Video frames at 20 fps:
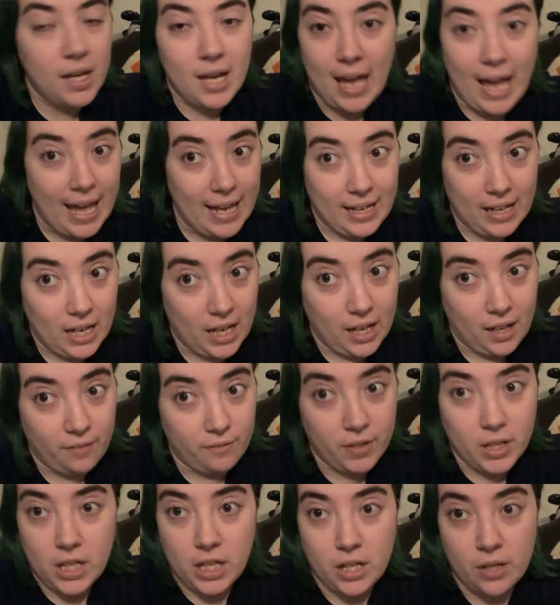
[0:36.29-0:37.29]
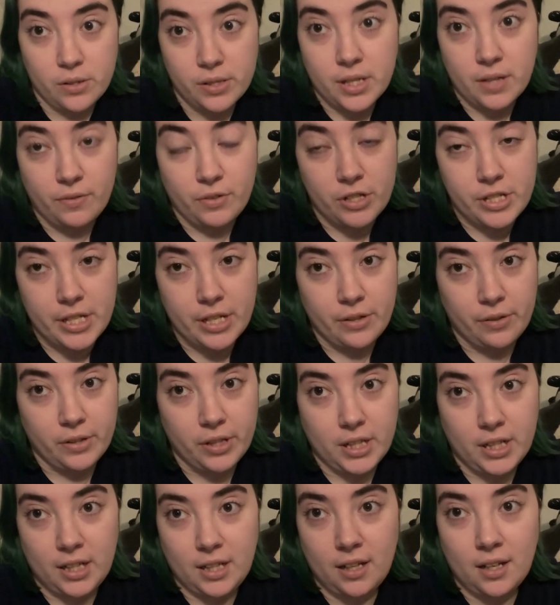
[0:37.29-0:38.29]
editing videos every single
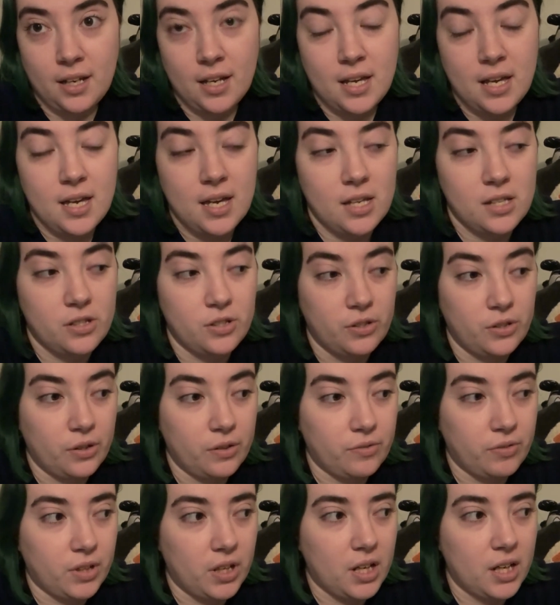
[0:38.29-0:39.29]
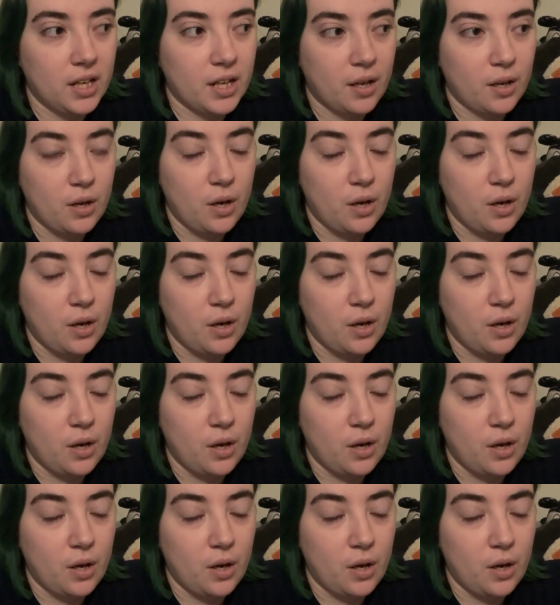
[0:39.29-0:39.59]
day to do a vlog,